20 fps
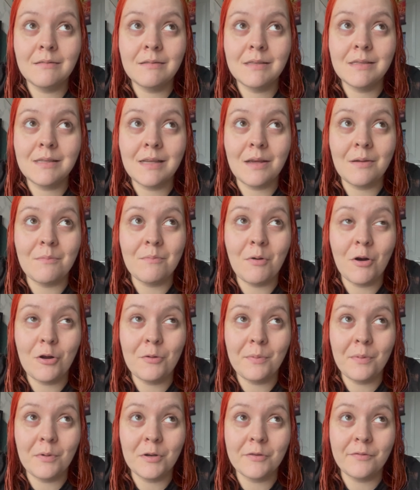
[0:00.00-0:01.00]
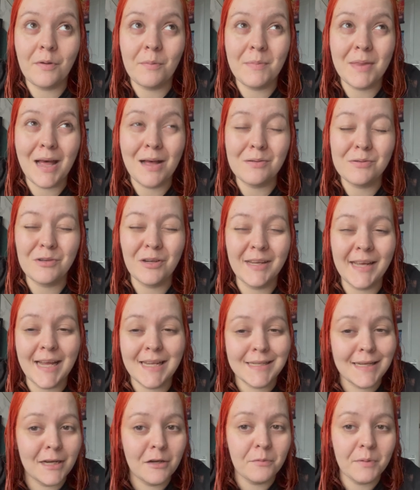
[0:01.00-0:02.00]
sit and probably watch a film in the house. I'm gonna
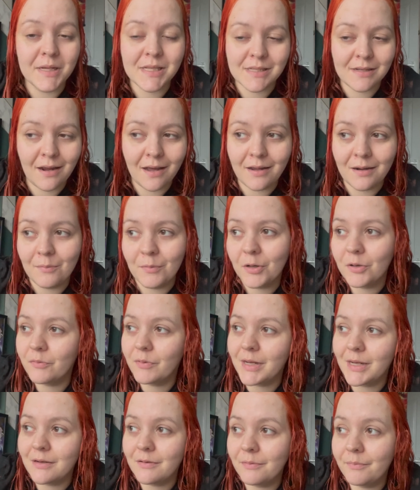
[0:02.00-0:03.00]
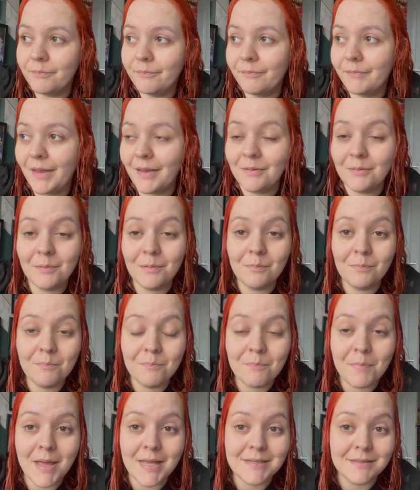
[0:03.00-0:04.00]
get a takeaway tonight, and I'm gonna read. That's
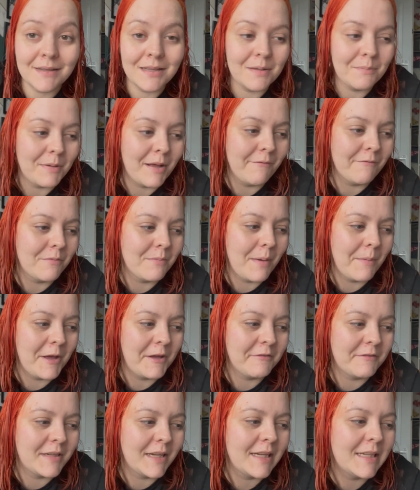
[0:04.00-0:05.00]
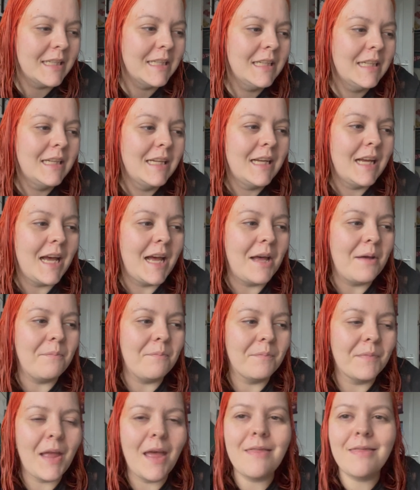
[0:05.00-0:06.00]
basically the plan for my birthday,
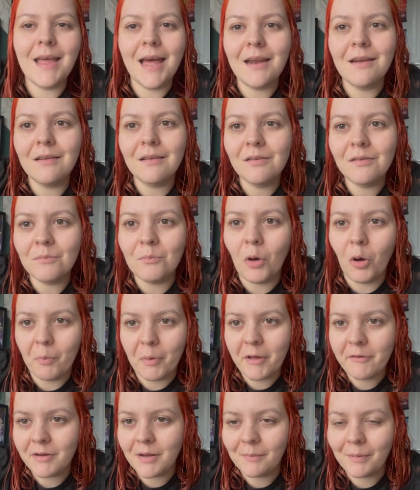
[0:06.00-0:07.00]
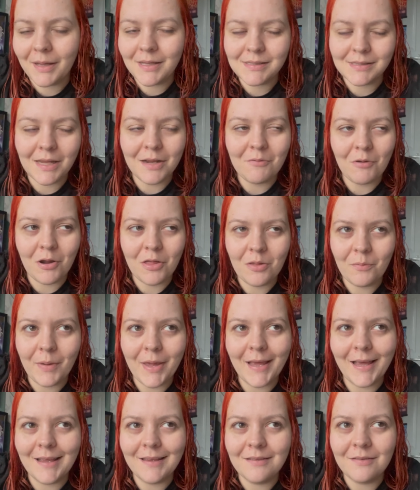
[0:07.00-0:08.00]
and then more birthday plans later on in the
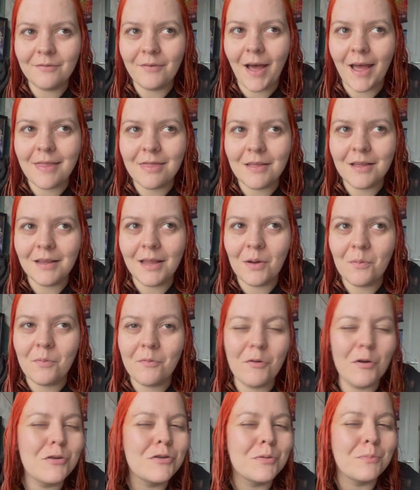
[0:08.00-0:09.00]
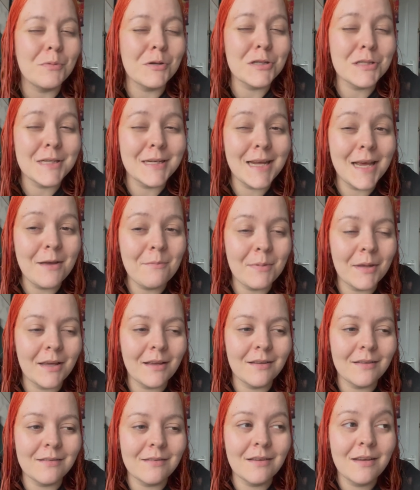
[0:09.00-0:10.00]
week. It's fine that like we've not done much today,
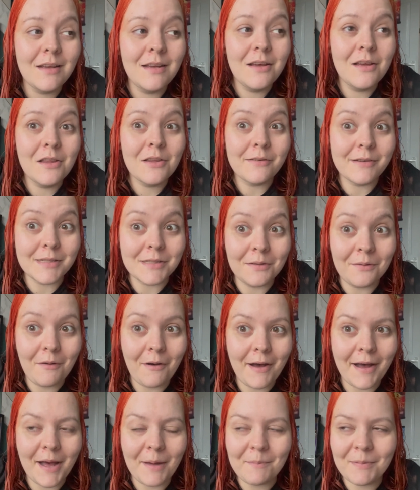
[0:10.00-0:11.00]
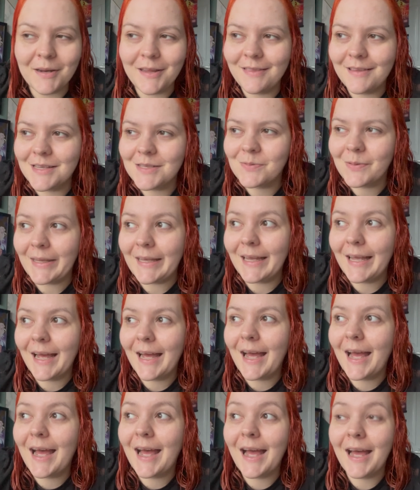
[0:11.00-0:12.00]
because there's a lot happening this week.
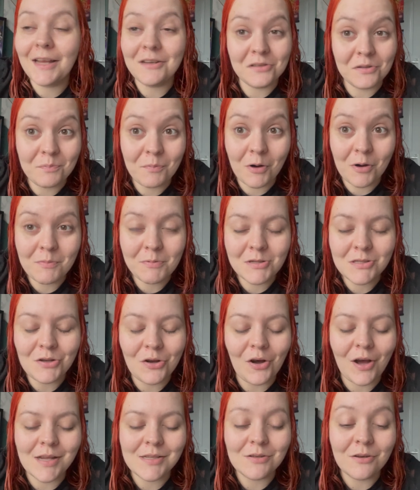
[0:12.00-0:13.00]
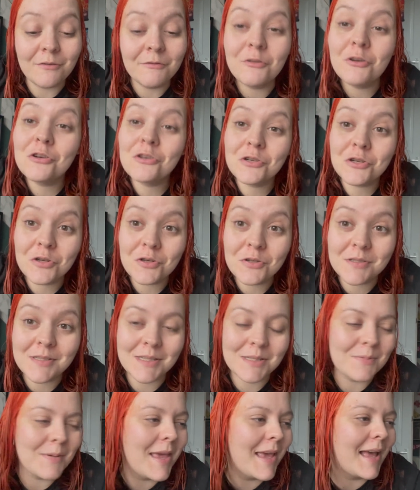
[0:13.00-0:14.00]
As you probably saw, I saw 4 shows
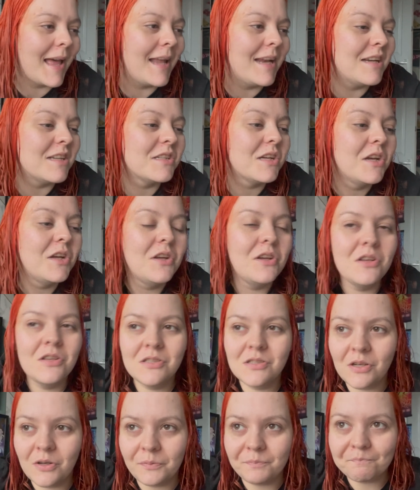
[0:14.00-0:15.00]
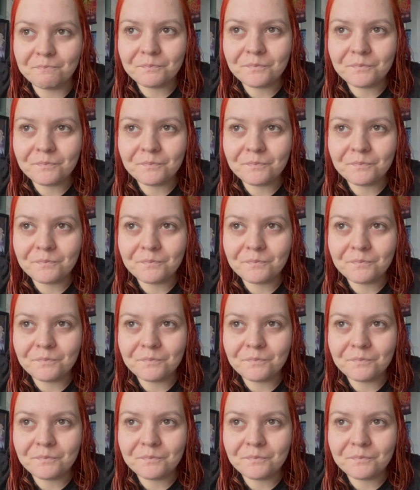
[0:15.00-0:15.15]
this weekend. So